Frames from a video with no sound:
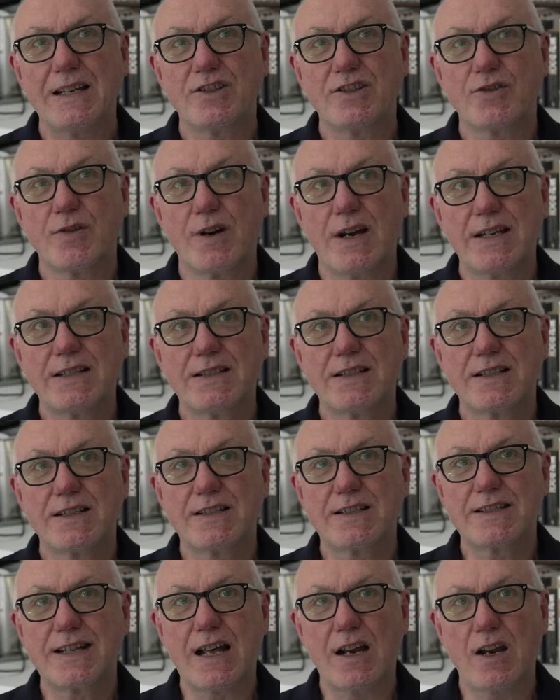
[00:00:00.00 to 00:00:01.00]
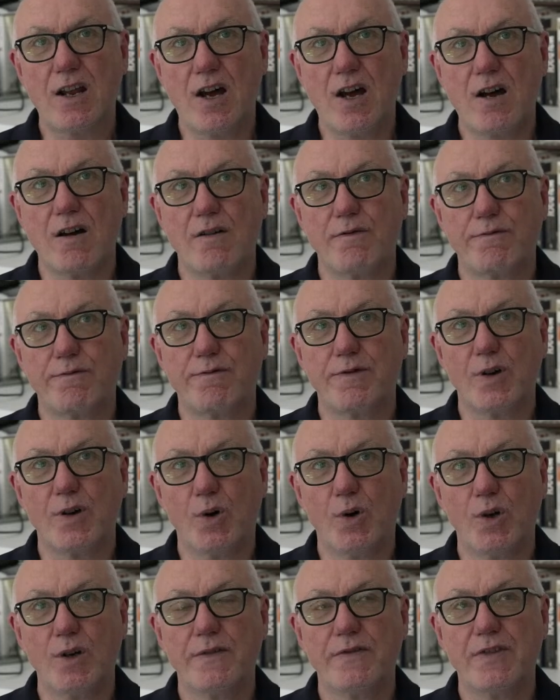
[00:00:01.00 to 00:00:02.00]
trying to sell off
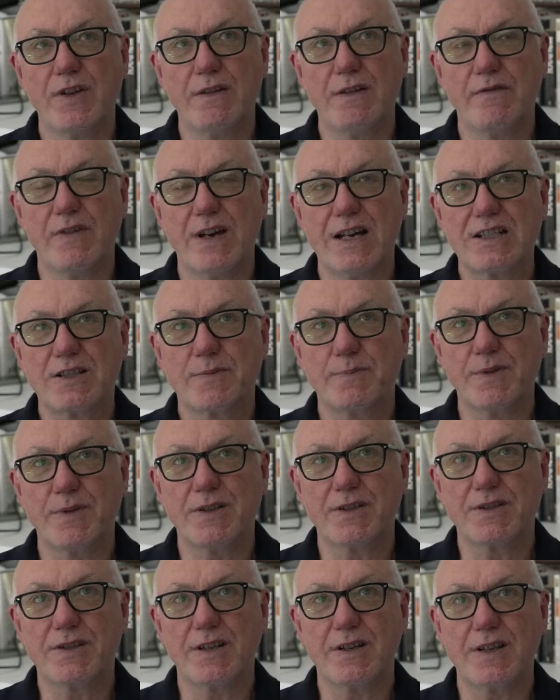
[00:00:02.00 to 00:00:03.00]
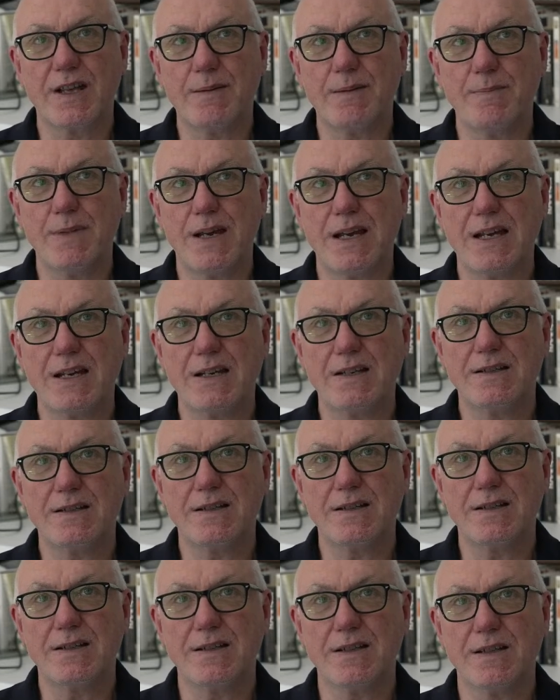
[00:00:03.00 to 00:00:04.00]
all of the investments that they made
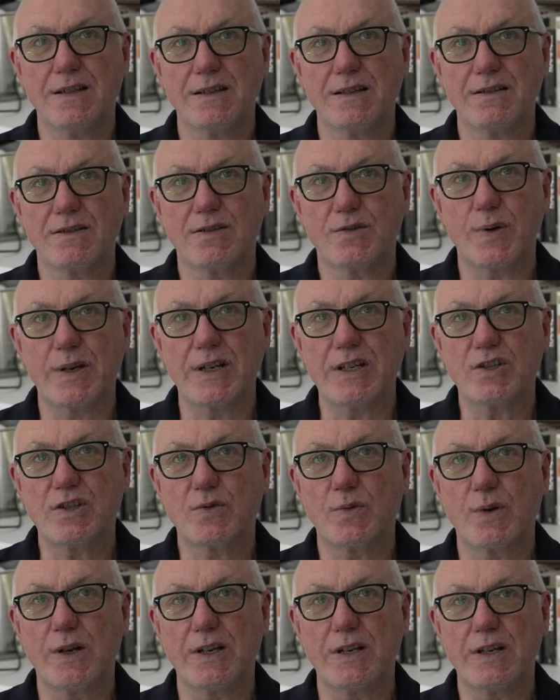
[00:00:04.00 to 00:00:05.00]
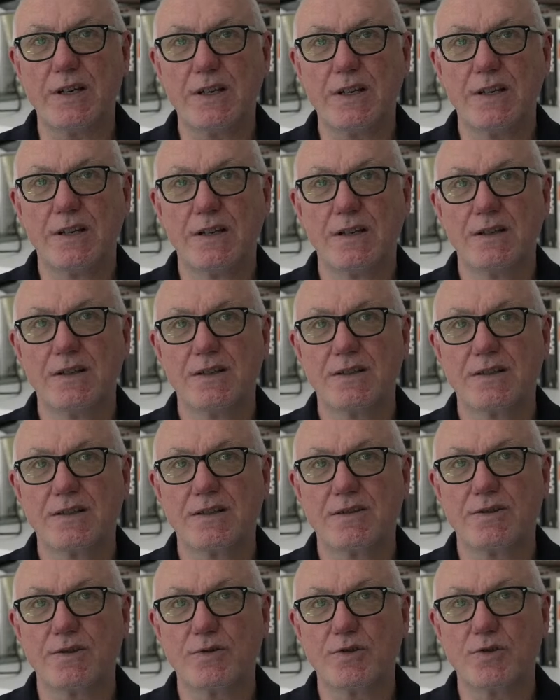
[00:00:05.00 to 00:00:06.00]
in the 2020
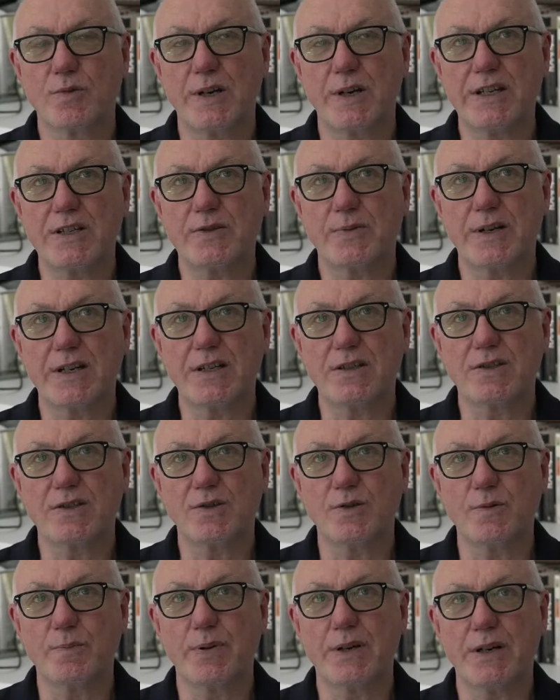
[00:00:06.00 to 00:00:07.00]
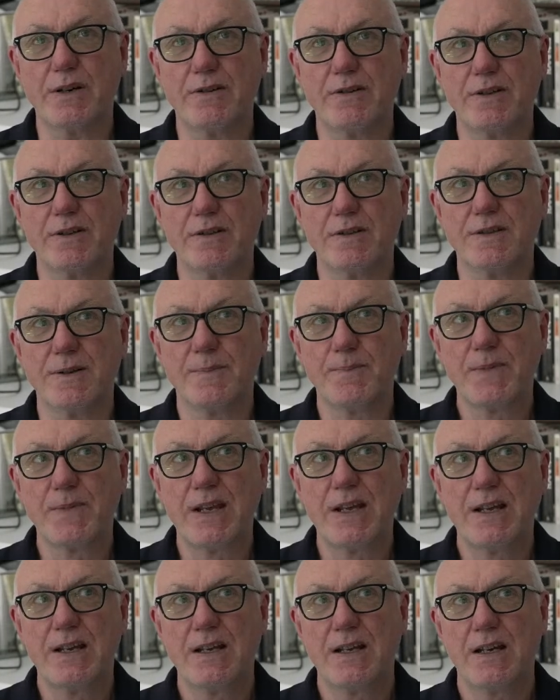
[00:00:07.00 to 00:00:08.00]
through 2022 period
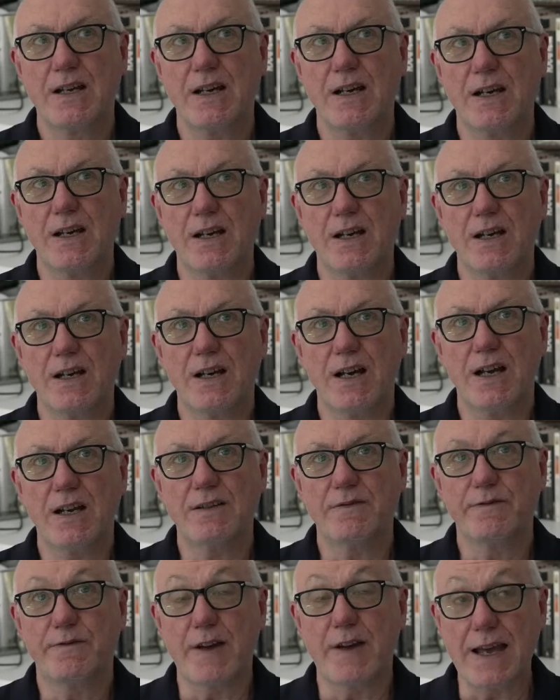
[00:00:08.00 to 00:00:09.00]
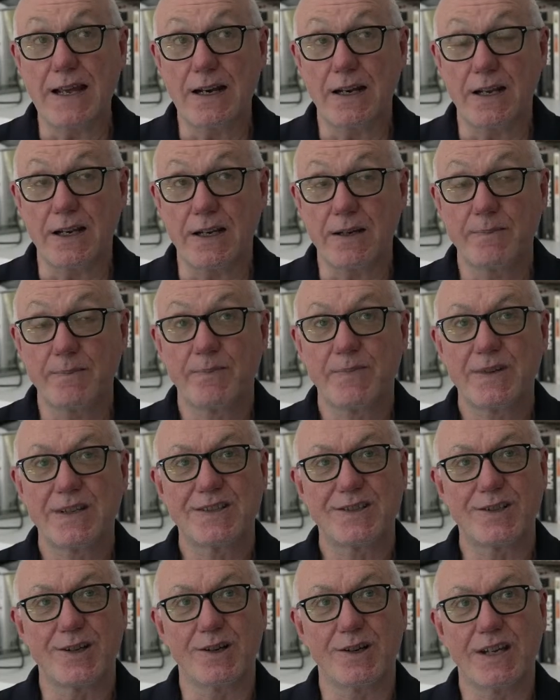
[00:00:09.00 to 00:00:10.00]
and failing.
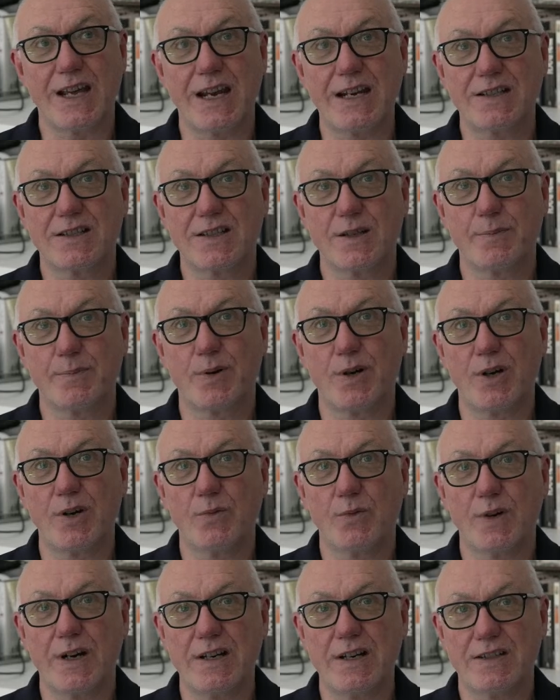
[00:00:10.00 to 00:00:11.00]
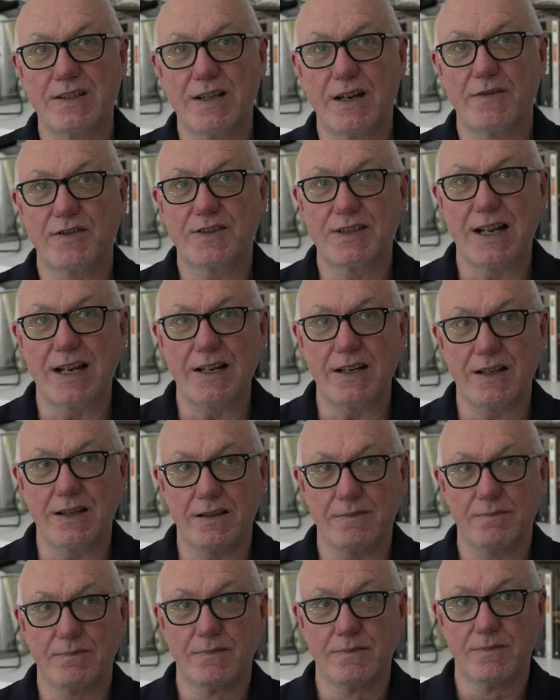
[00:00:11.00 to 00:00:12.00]
So getting to the point where instead of
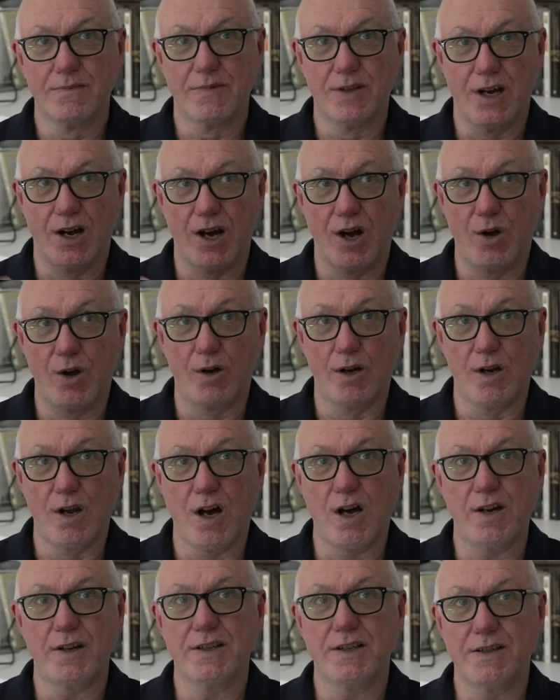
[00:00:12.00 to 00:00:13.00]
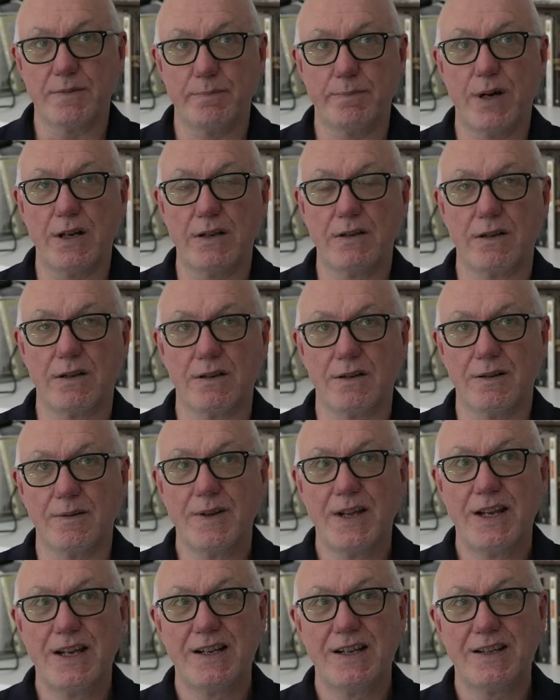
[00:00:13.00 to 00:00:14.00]
selling the whole lot as a bundle,
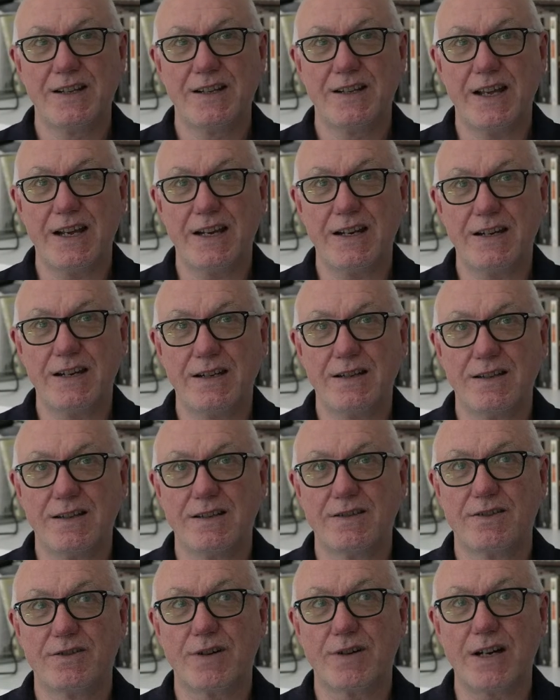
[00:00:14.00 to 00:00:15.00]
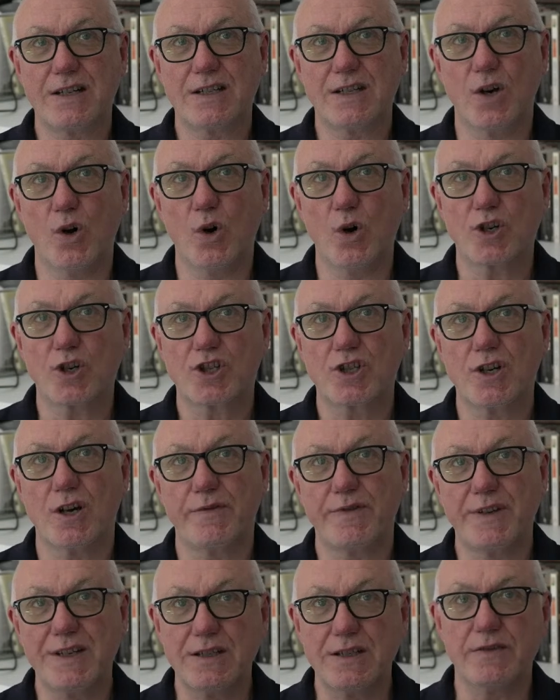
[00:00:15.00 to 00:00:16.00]
they tried to auction
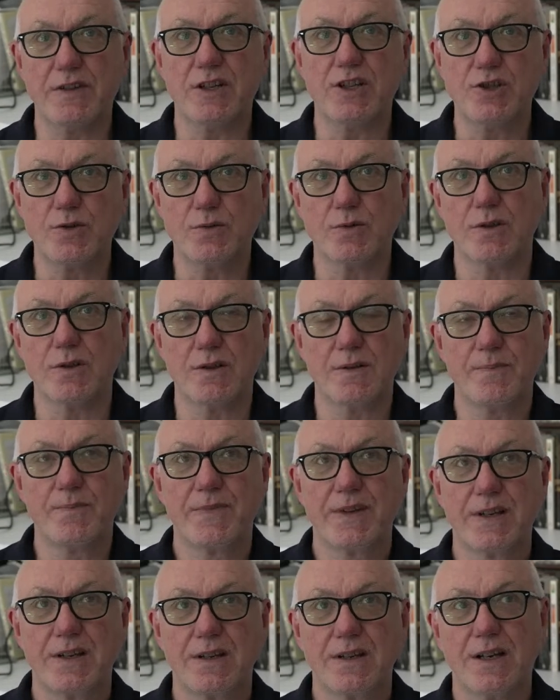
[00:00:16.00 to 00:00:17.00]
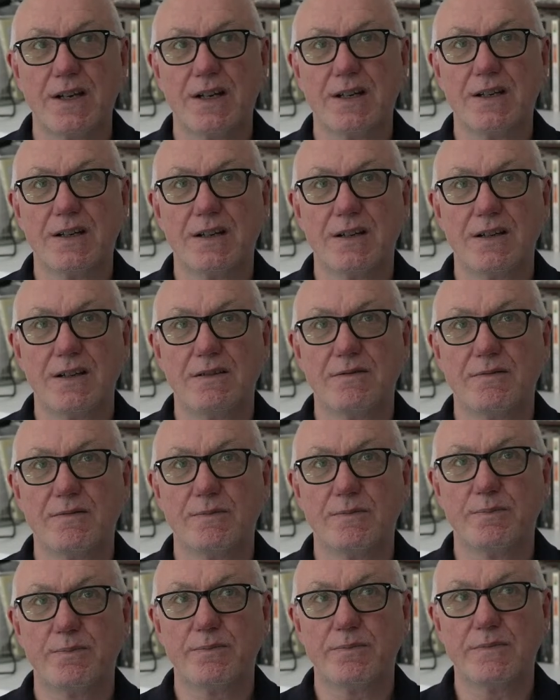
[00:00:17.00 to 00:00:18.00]
off individual
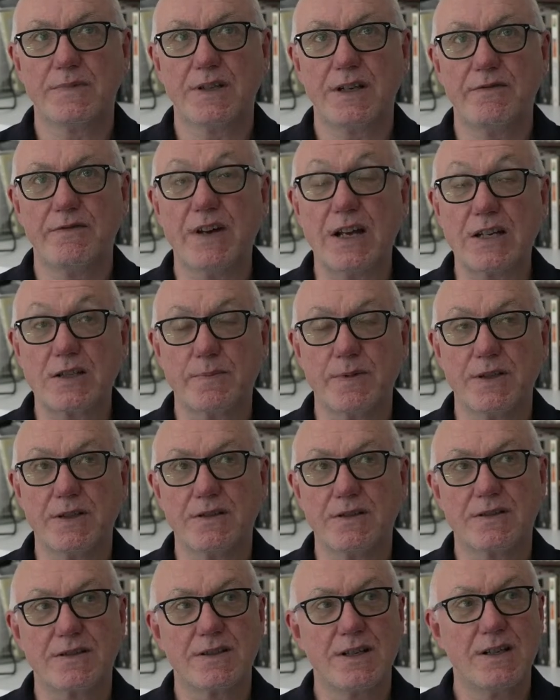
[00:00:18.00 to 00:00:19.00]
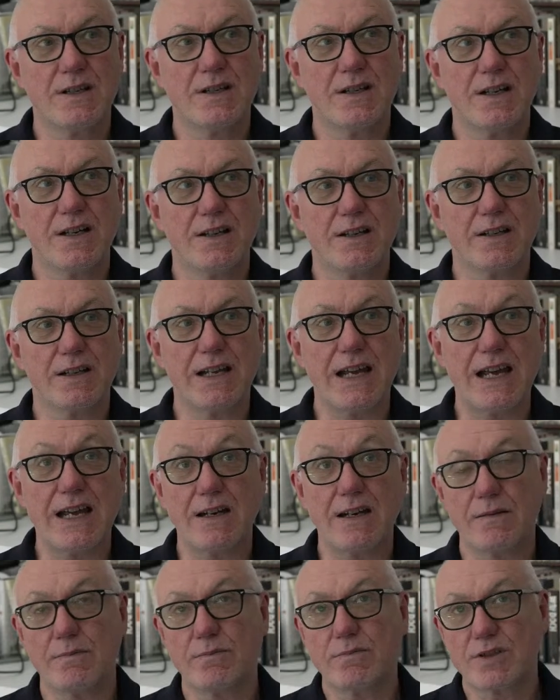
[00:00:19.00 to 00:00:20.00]
investments, and
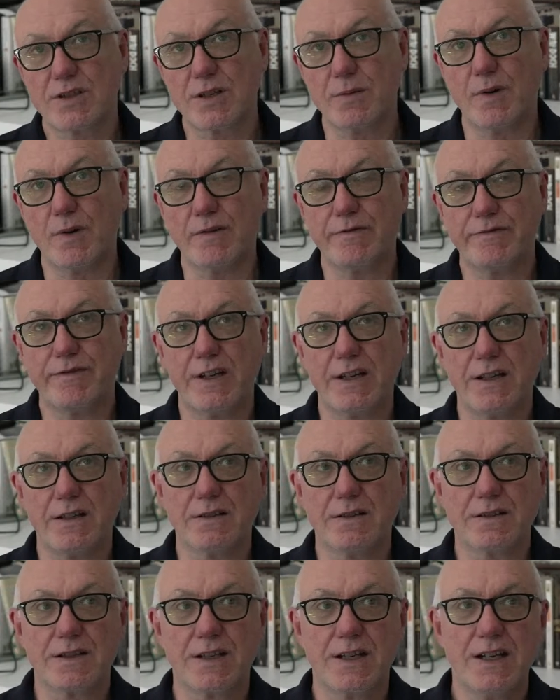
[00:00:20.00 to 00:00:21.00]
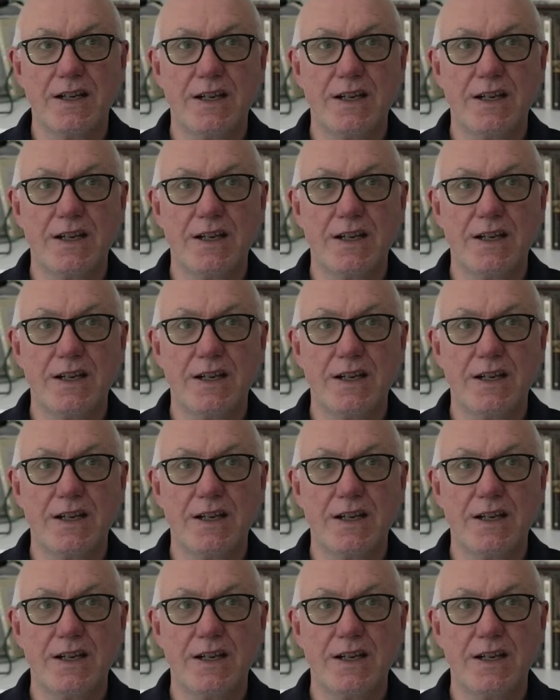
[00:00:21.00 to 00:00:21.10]
again, somewhat failed.